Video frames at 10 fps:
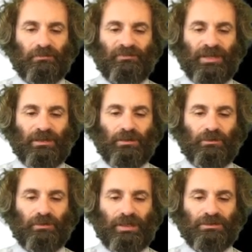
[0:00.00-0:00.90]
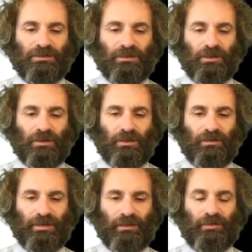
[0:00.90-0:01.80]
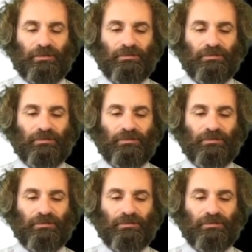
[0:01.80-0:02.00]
value of str.length.